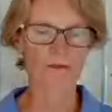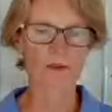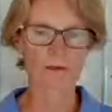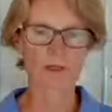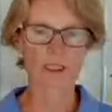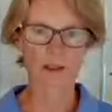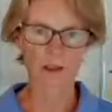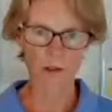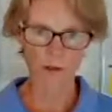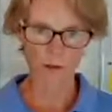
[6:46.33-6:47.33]
So we can
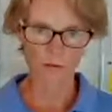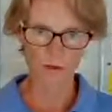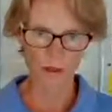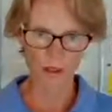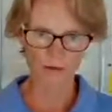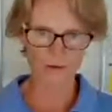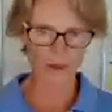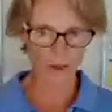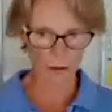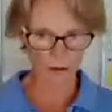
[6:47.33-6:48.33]
stop the
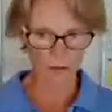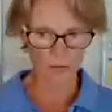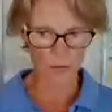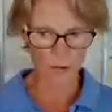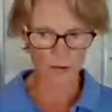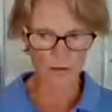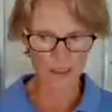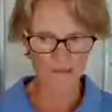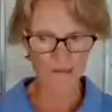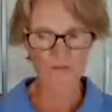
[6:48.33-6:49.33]
shoulders
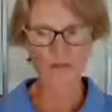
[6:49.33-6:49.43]
moving,